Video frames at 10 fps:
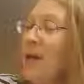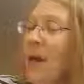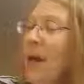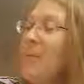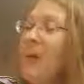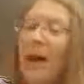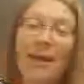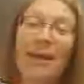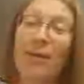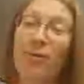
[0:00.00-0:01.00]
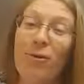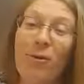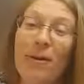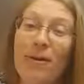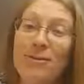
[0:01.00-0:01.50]
I'm not like
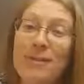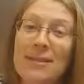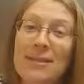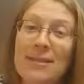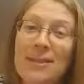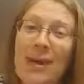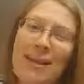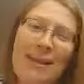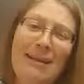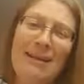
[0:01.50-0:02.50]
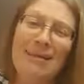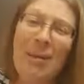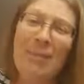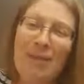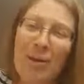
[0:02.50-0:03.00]
everyone else, kind of like
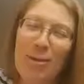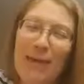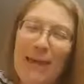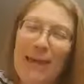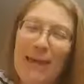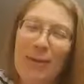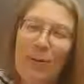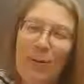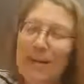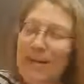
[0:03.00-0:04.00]
maybe a little bit like Eeyore at